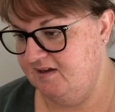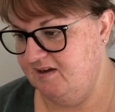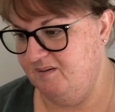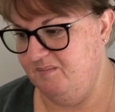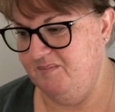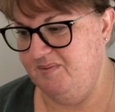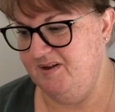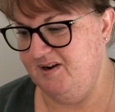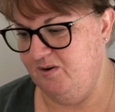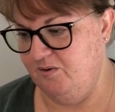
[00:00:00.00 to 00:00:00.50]
I'm
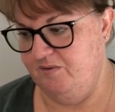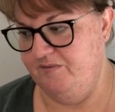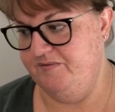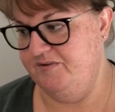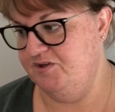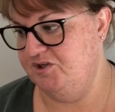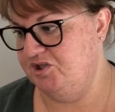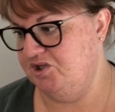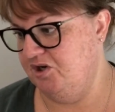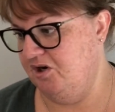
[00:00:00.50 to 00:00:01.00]
a bit over
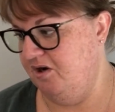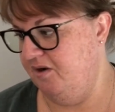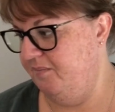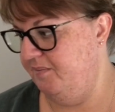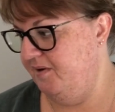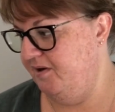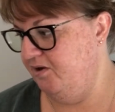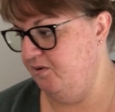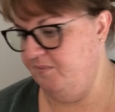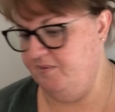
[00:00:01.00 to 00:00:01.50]
the show,
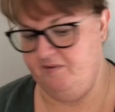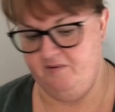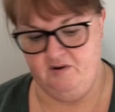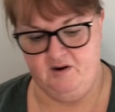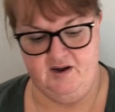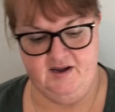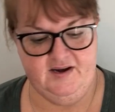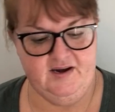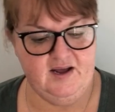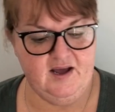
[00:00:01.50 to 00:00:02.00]
but you'll be
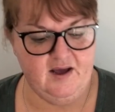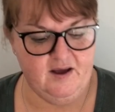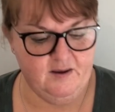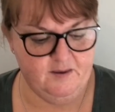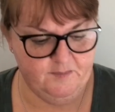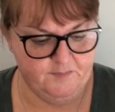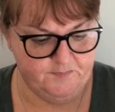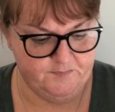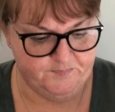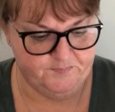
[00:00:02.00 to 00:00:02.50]
right.
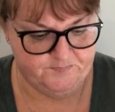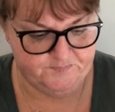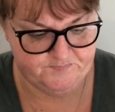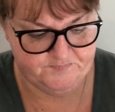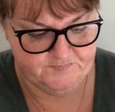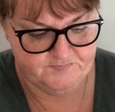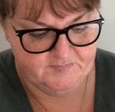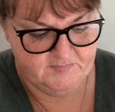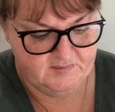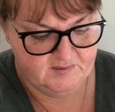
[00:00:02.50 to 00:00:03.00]
Oh,
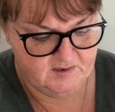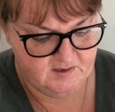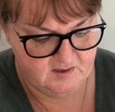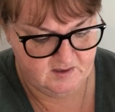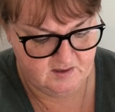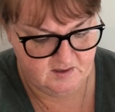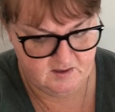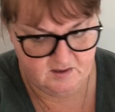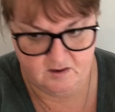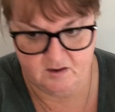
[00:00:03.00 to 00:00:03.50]

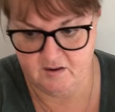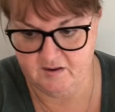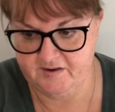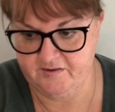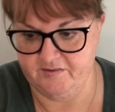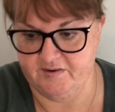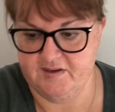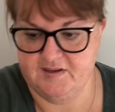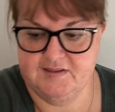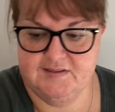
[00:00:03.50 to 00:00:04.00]
here
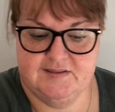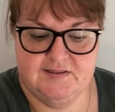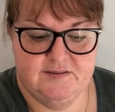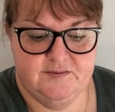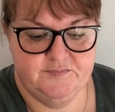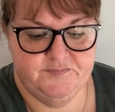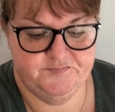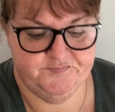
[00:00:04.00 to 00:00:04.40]
it is.